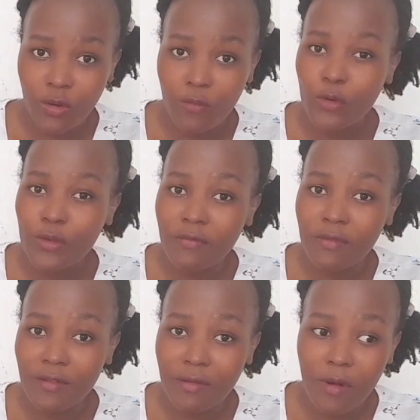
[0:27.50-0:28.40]
Of course, I've
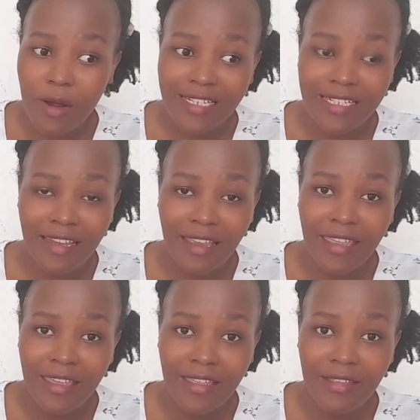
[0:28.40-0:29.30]
never worked as a
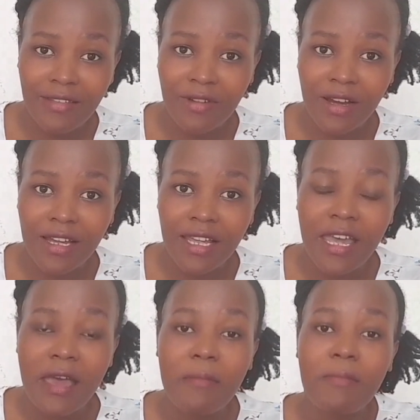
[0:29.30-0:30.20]
caregiver
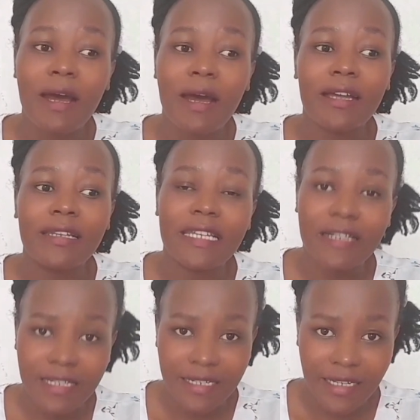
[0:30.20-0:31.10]

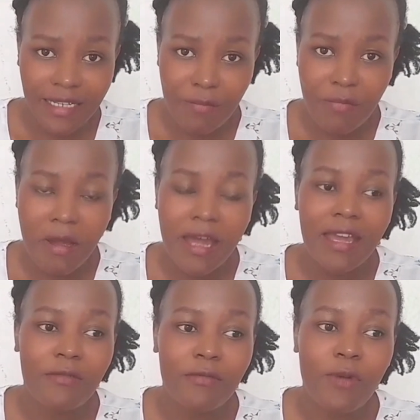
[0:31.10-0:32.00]
directly, but I
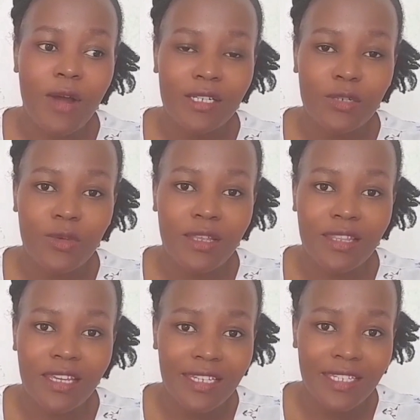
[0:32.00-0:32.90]
have worked
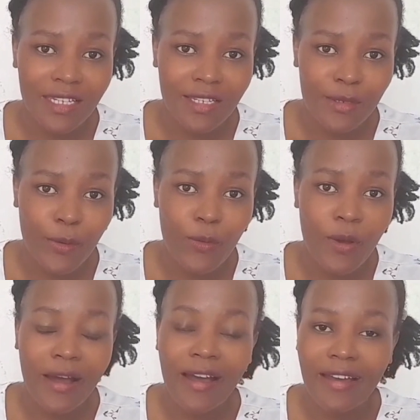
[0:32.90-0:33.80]
with agents who
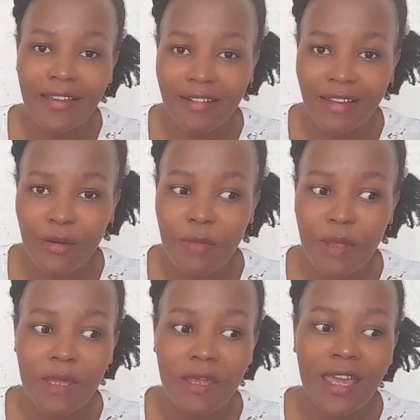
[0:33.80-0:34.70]
are hiring, or
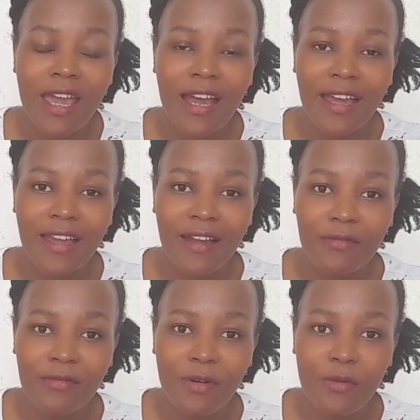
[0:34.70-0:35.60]
maybe I
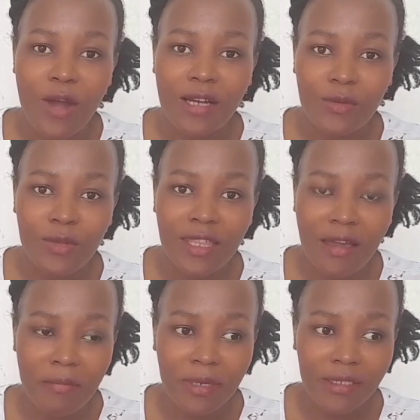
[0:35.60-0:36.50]
have worked with
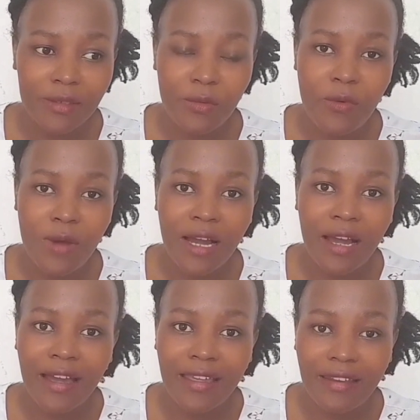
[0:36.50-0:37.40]
companies who are
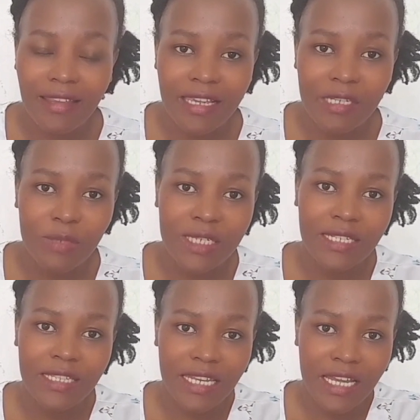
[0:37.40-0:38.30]
hiring,
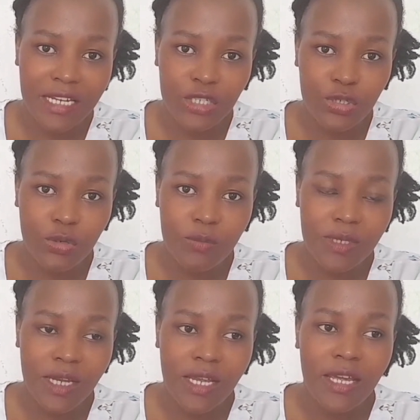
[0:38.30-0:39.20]
especially the nanny
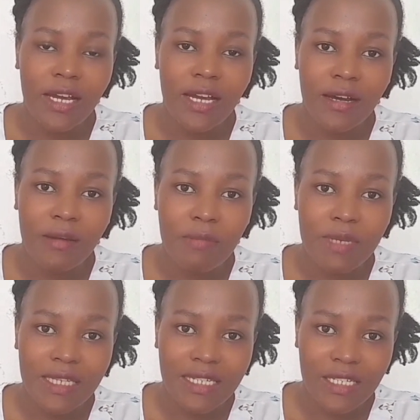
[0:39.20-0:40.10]
jobs,
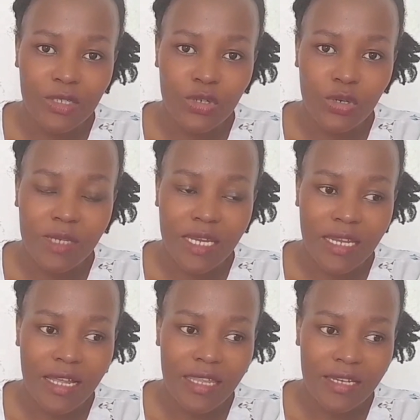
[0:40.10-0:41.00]
babysitting jobs and
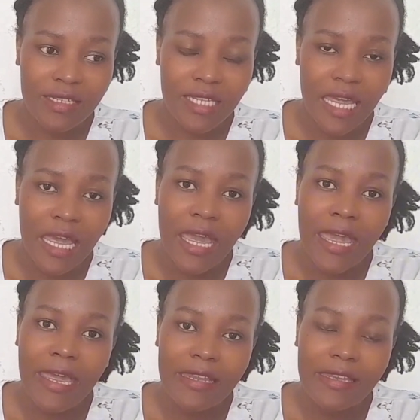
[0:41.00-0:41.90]
others.
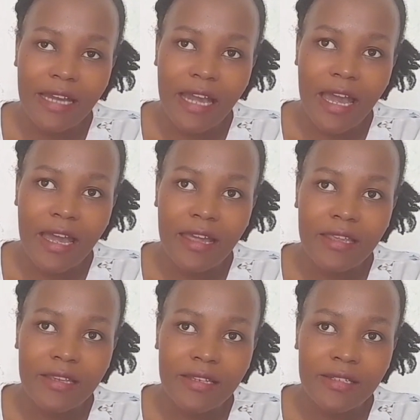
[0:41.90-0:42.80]
And
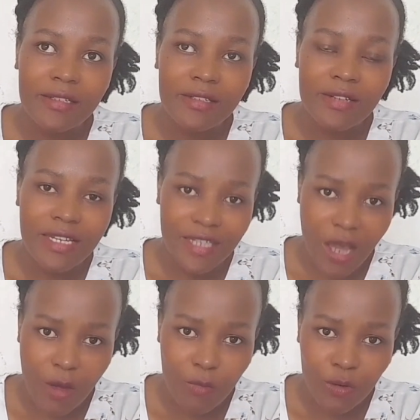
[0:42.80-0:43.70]
I, right
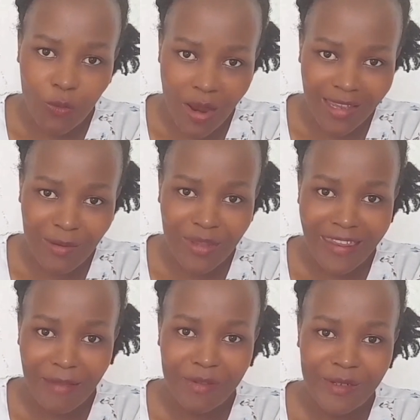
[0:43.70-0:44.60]
now, I'm not working with
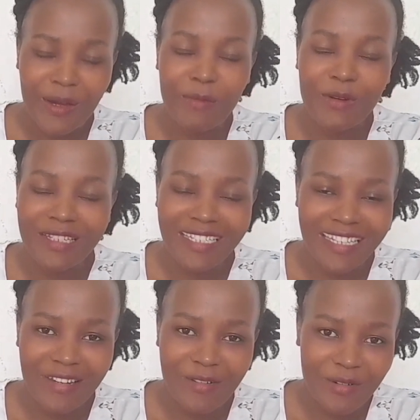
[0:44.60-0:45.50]
them, so I'm not in
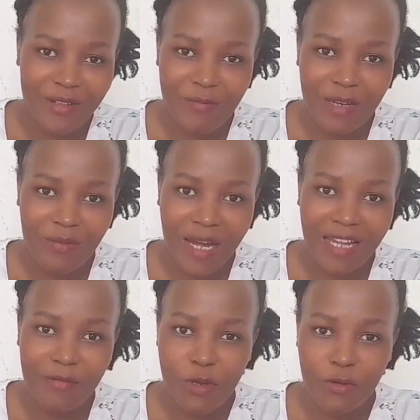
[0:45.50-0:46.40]
the recruitment
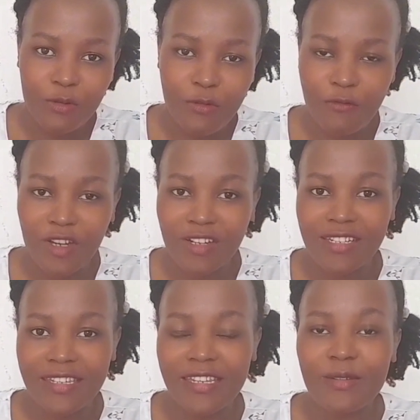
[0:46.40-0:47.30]
part because of
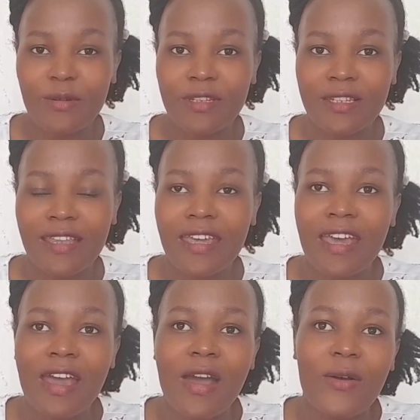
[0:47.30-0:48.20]
various reasons.
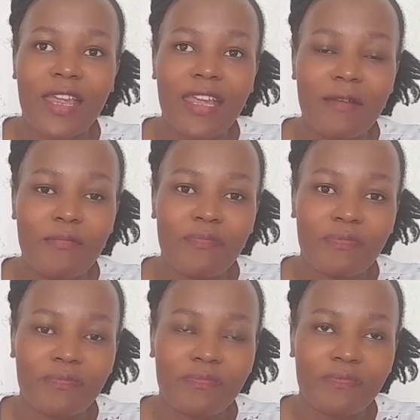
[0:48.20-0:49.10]
Okay,
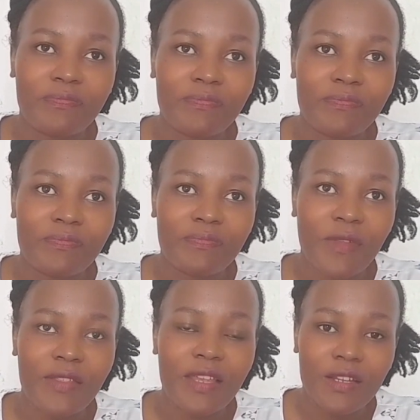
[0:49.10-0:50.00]

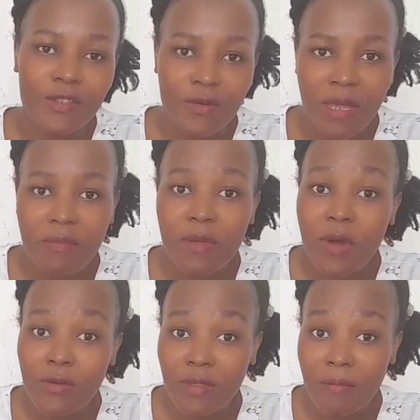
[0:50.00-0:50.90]
the reason, maybe
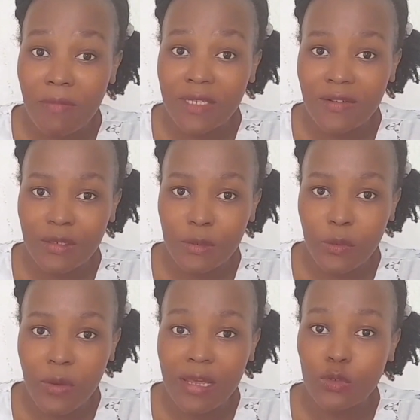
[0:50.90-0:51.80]
one of the major
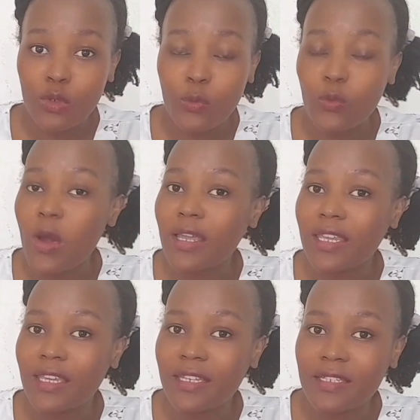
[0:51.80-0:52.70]
reason why I stopped
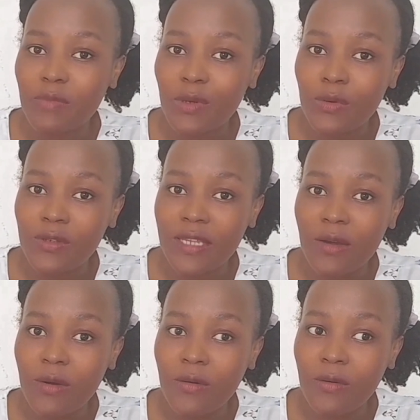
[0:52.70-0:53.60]
working, it is because of
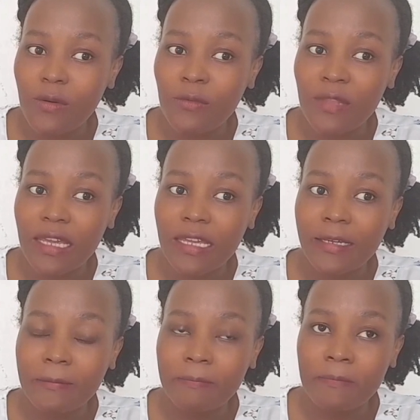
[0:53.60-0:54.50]
the